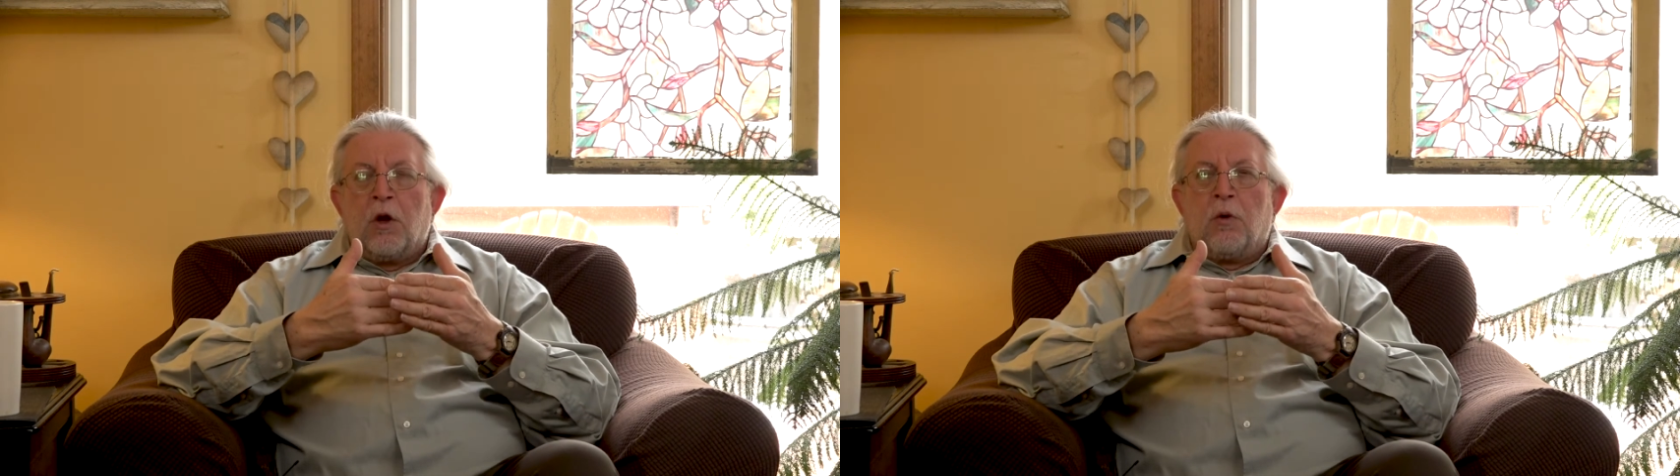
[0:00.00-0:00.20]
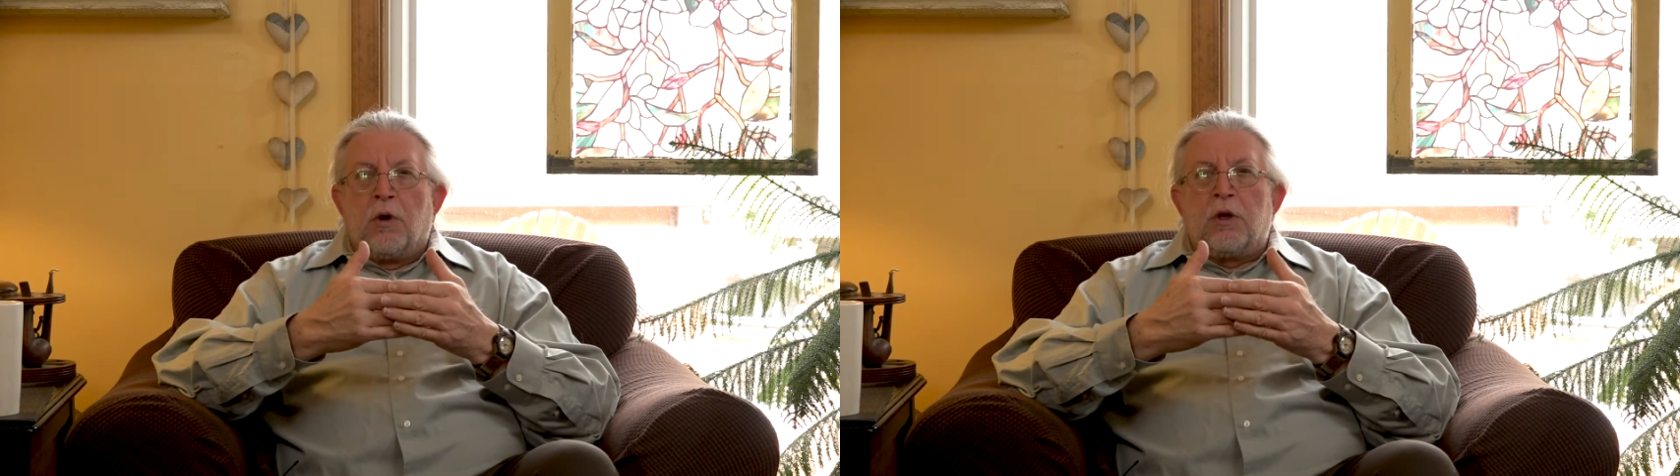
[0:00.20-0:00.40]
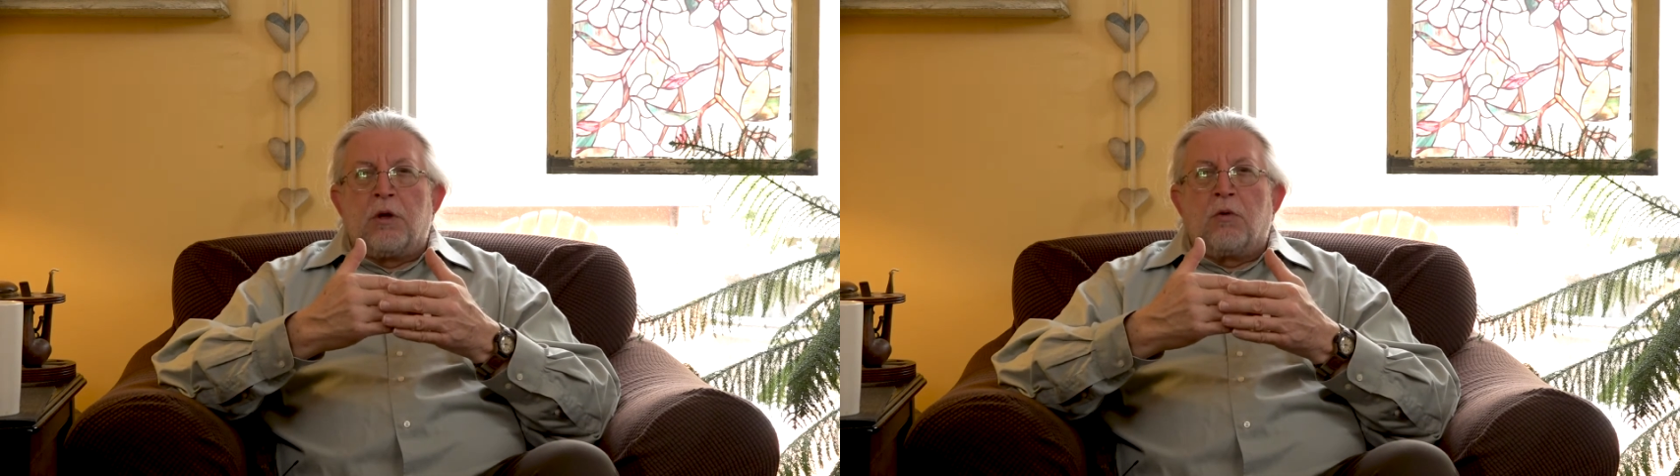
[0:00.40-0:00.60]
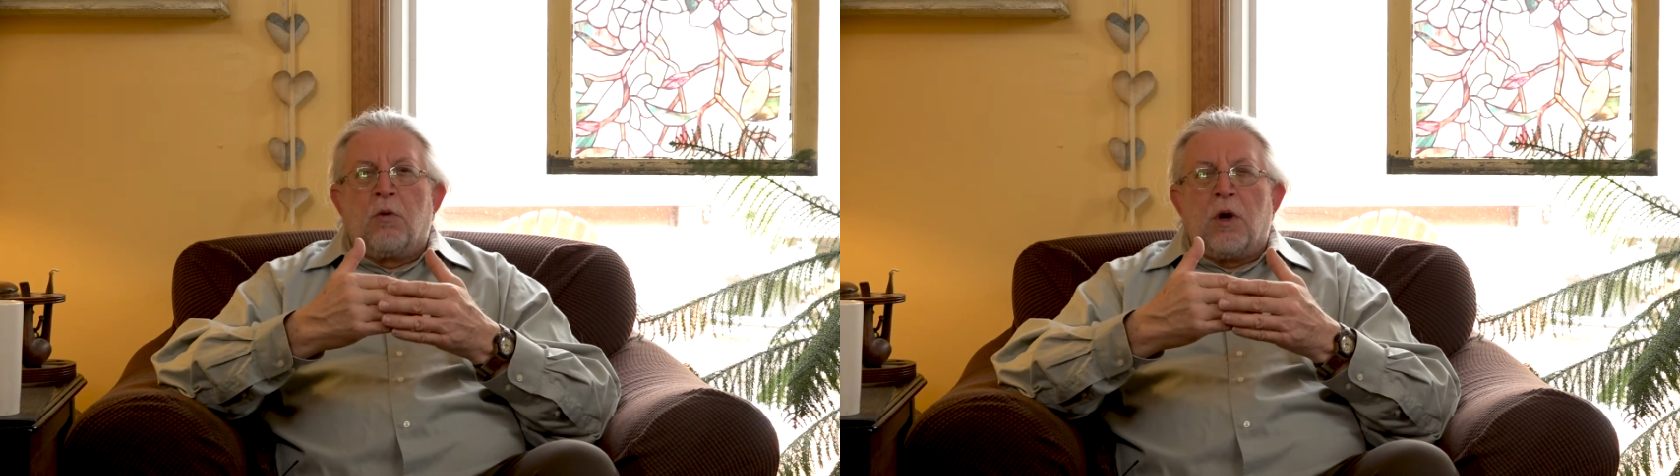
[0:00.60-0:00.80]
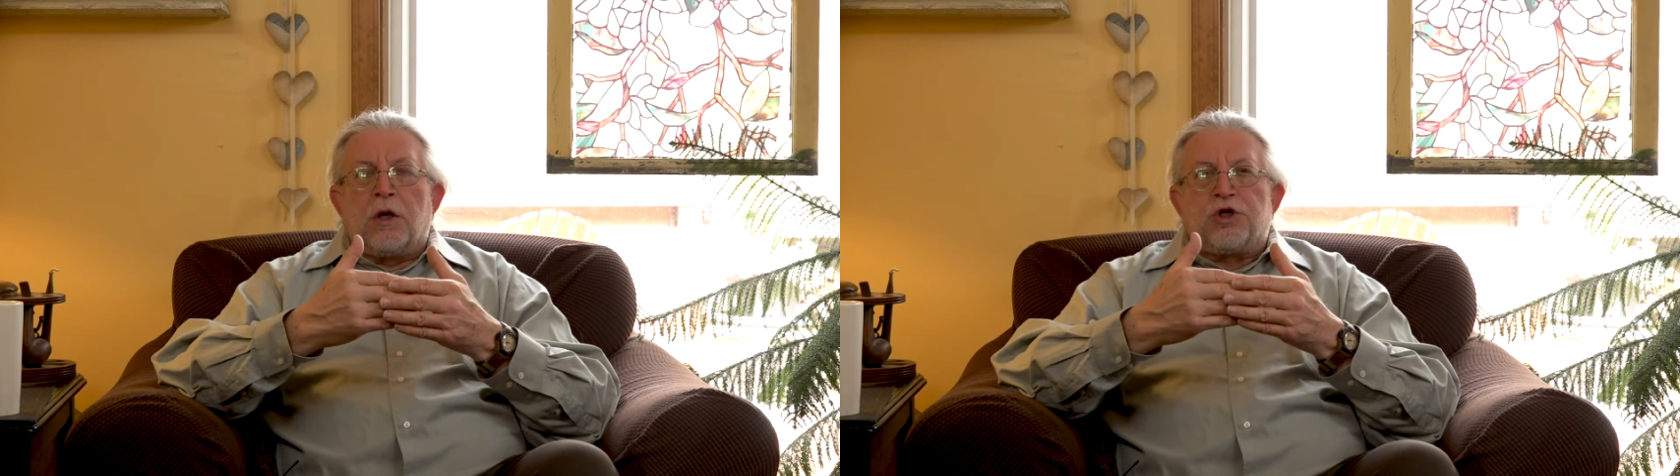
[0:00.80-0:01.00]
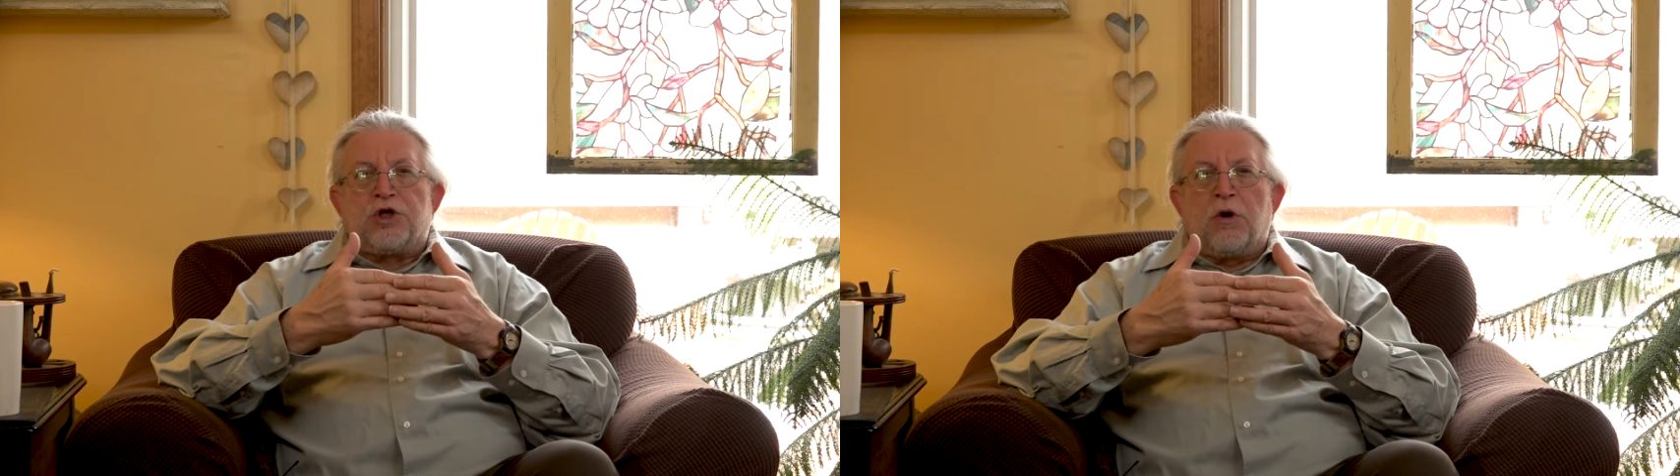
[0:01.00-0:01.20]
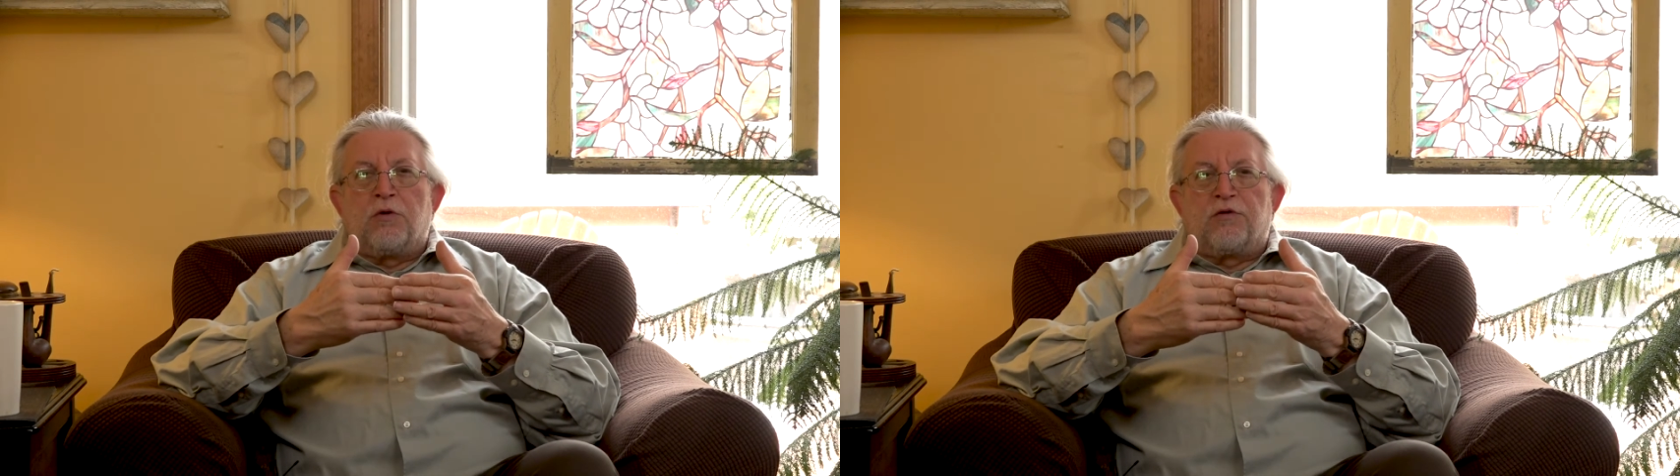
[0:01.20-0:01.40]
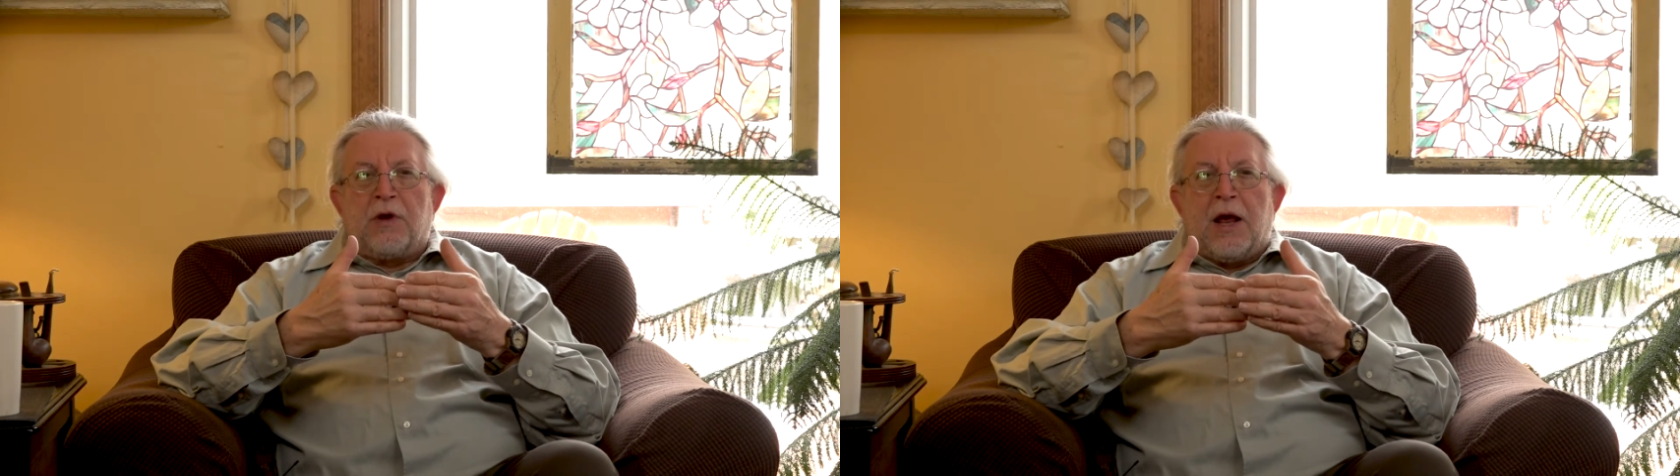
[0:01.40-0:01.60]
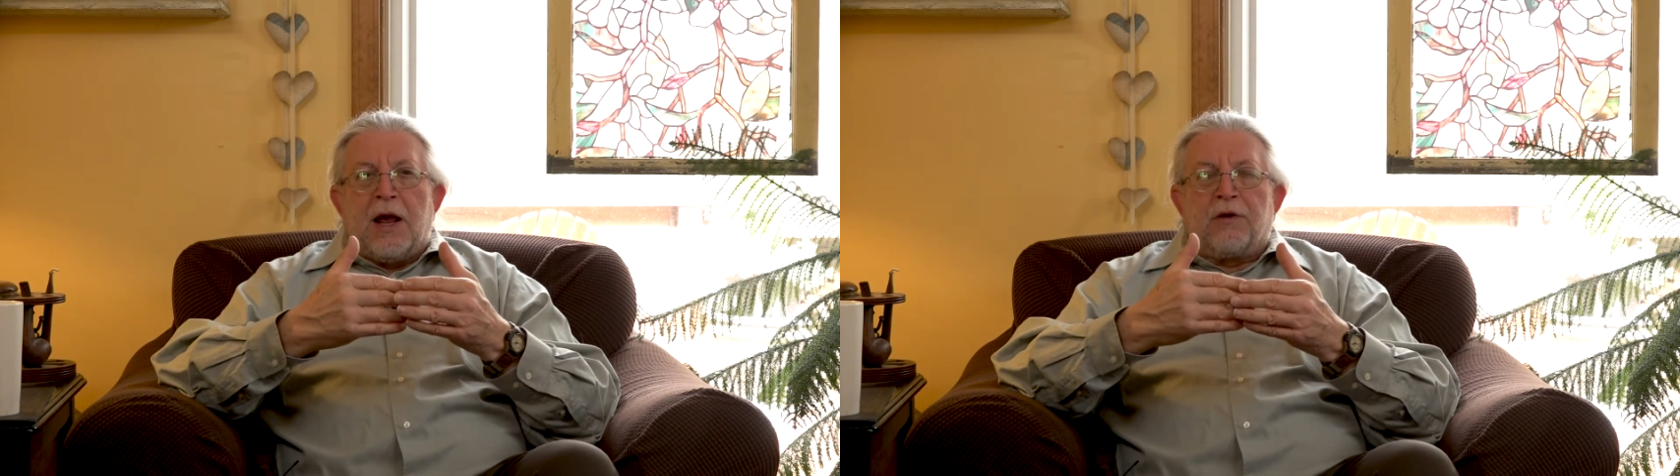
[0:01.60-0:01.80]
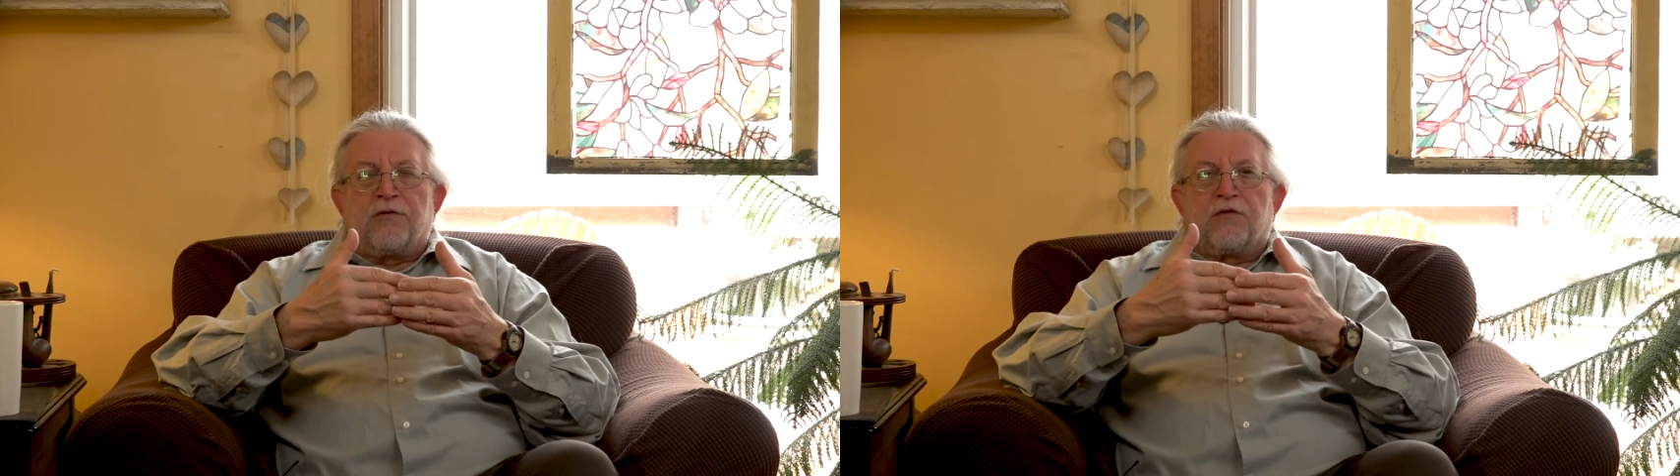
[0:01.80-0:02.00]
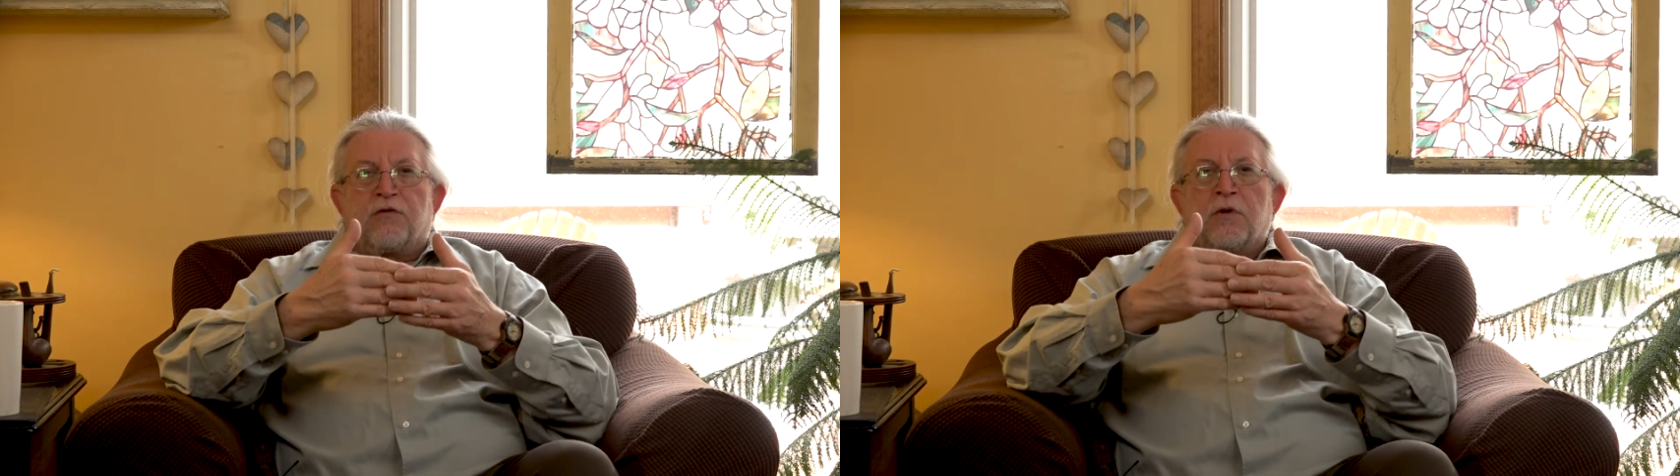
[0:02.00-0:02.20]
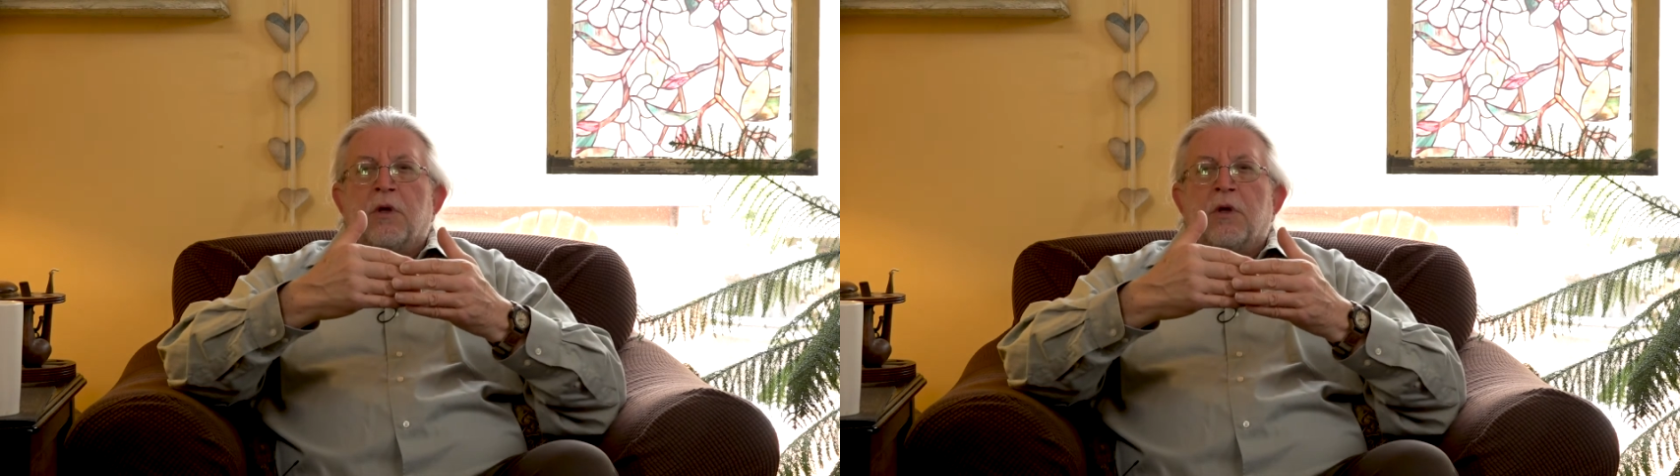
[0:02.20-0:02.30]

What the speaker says: what it shows as